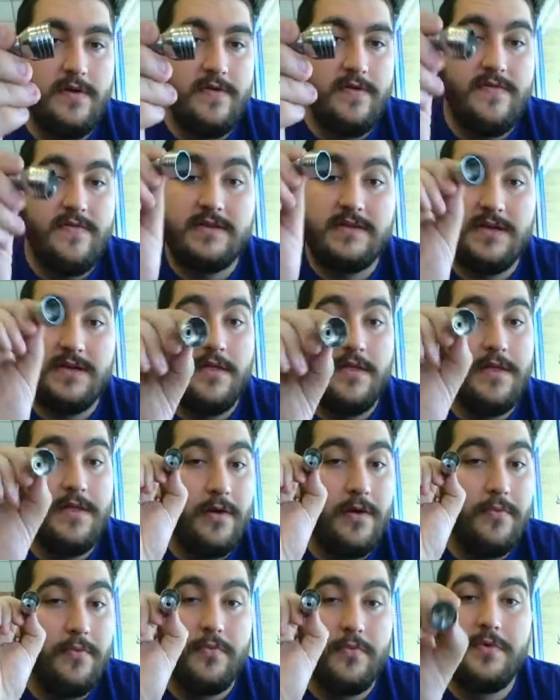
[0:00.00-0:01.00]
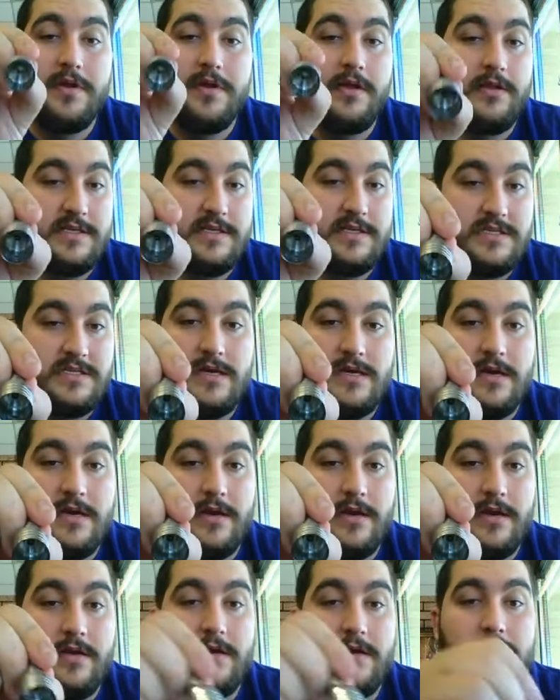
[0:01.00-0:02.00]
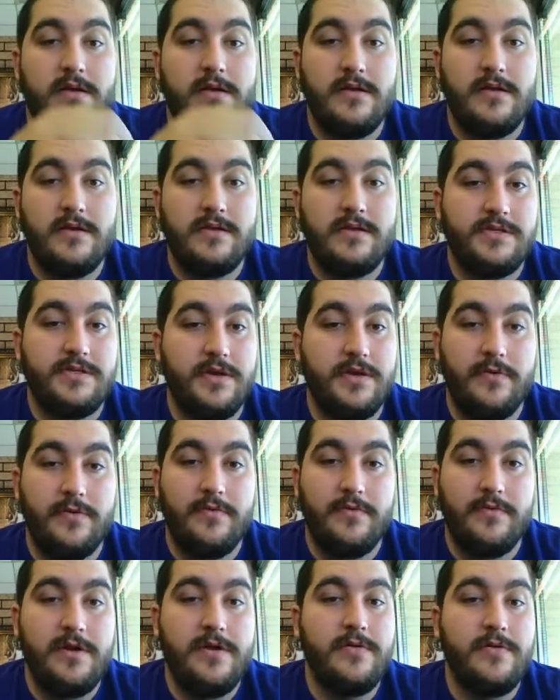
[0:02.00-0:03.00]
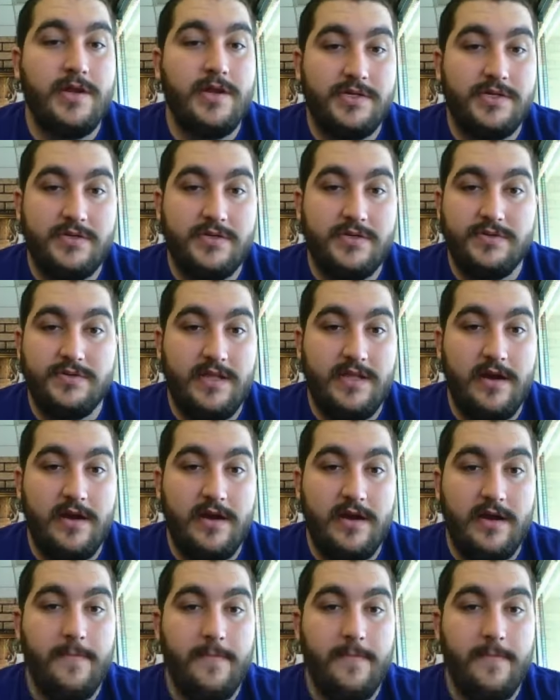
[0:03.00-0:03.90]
It fits on there really snug. So no issues there.